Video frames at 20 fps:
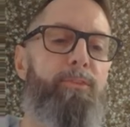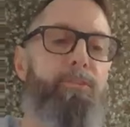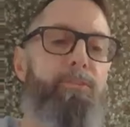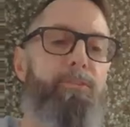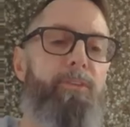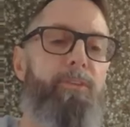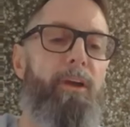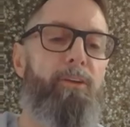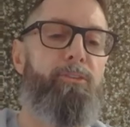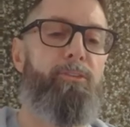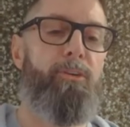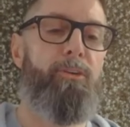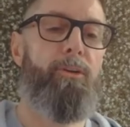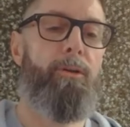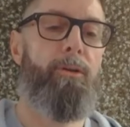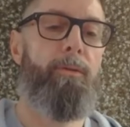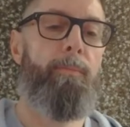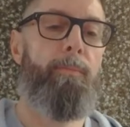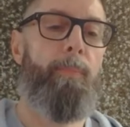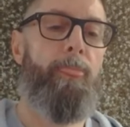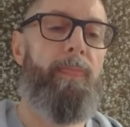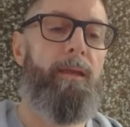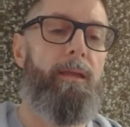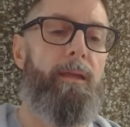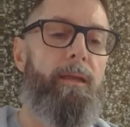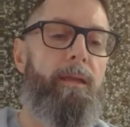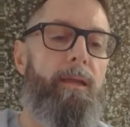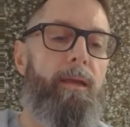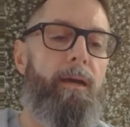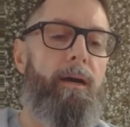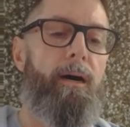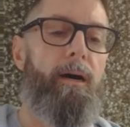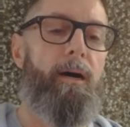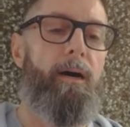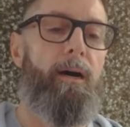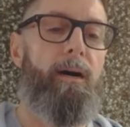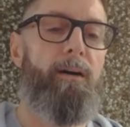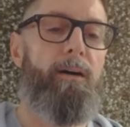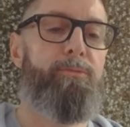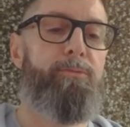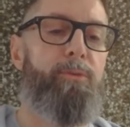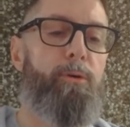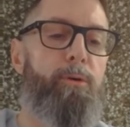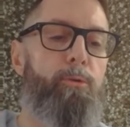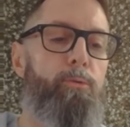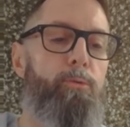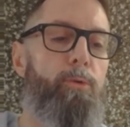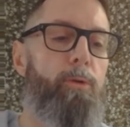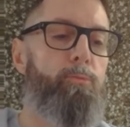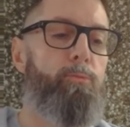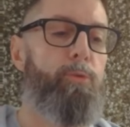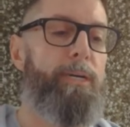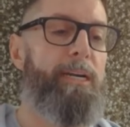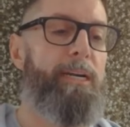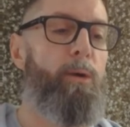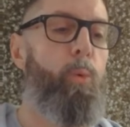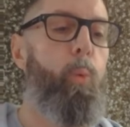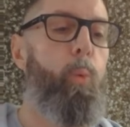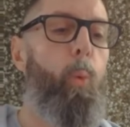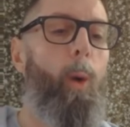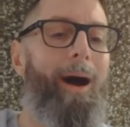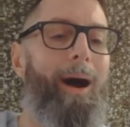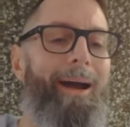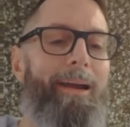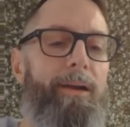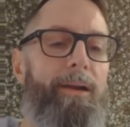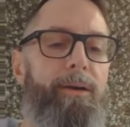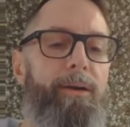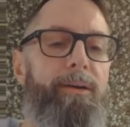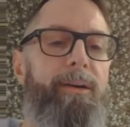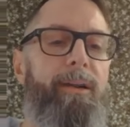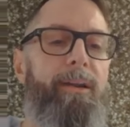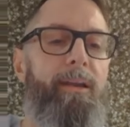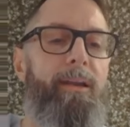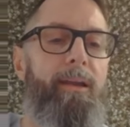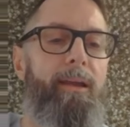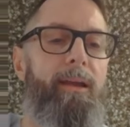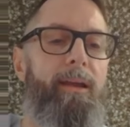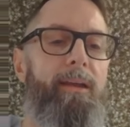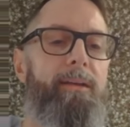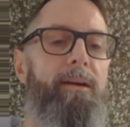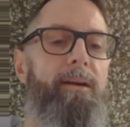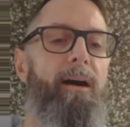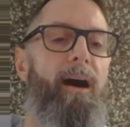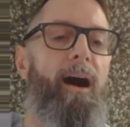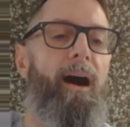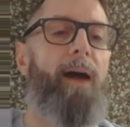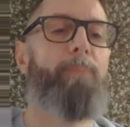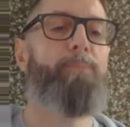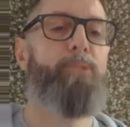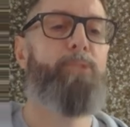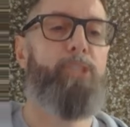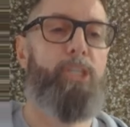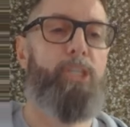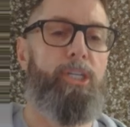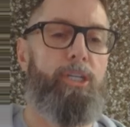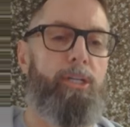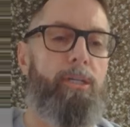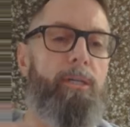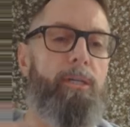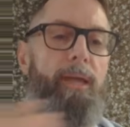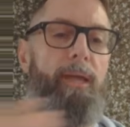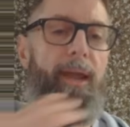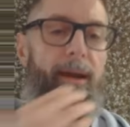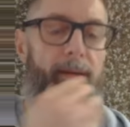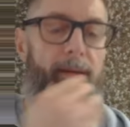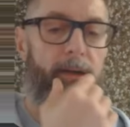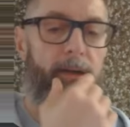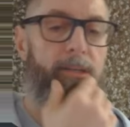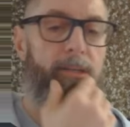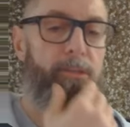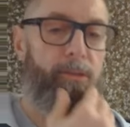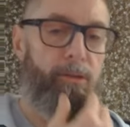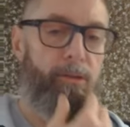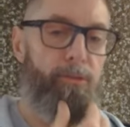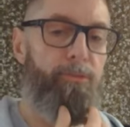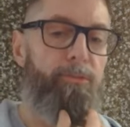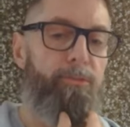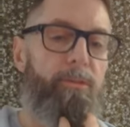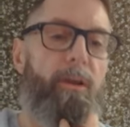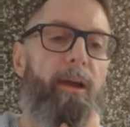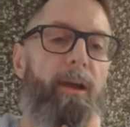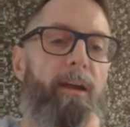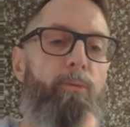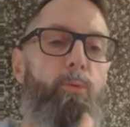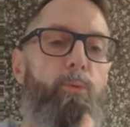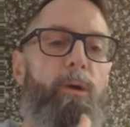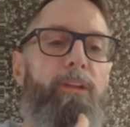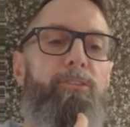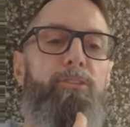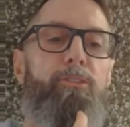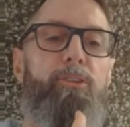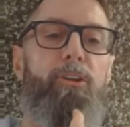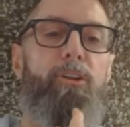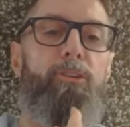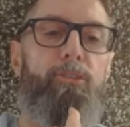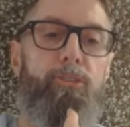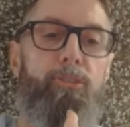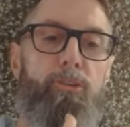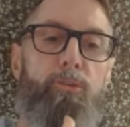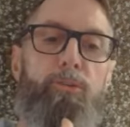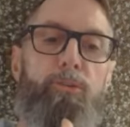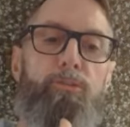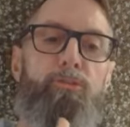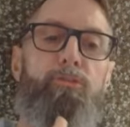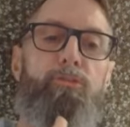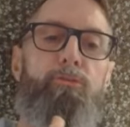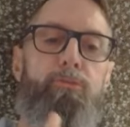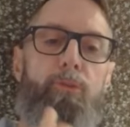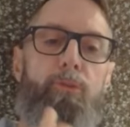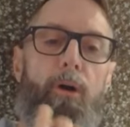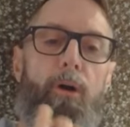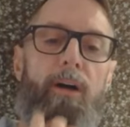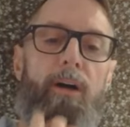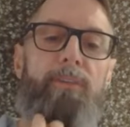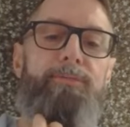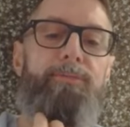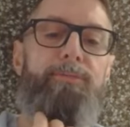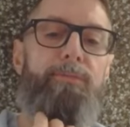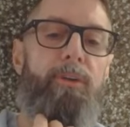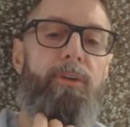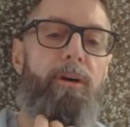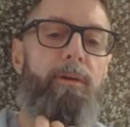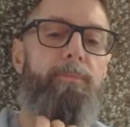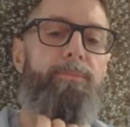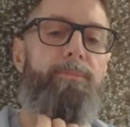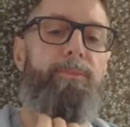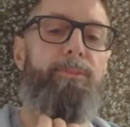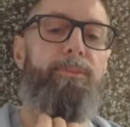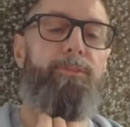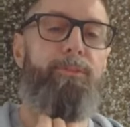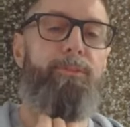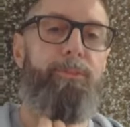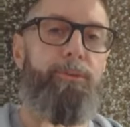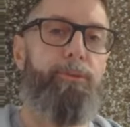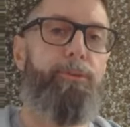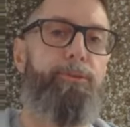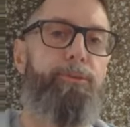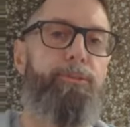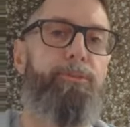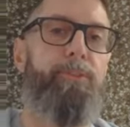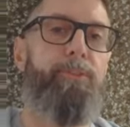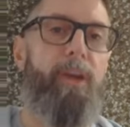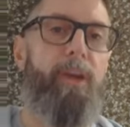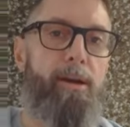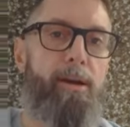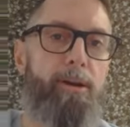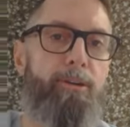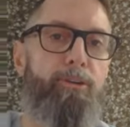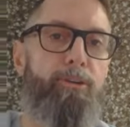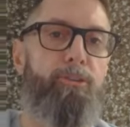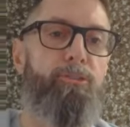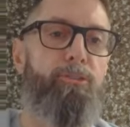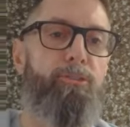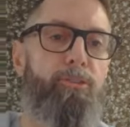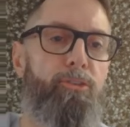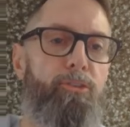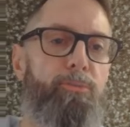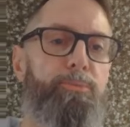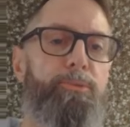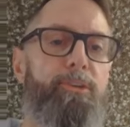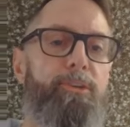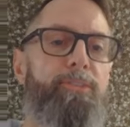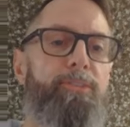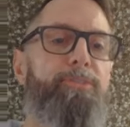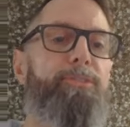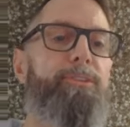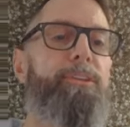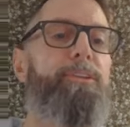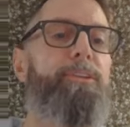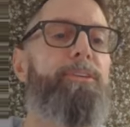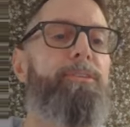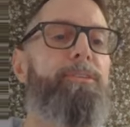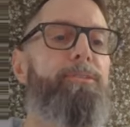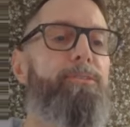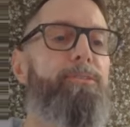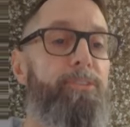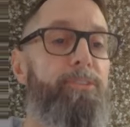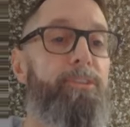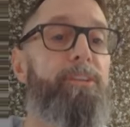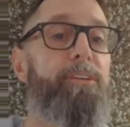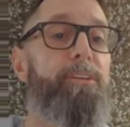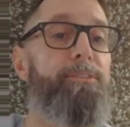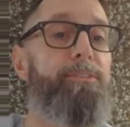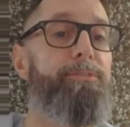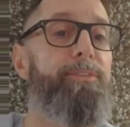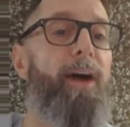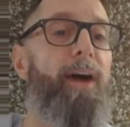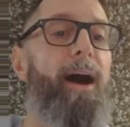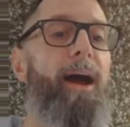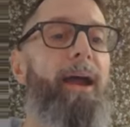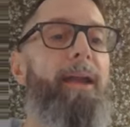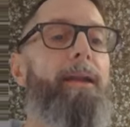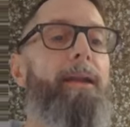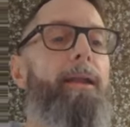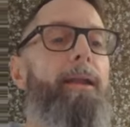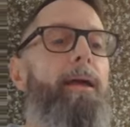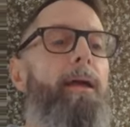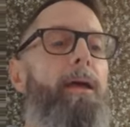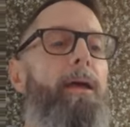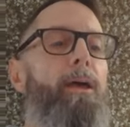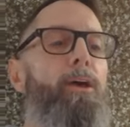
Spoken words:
is a section of required and optional characters. And what it's going to do is draw from the series of characters you'd previously defined,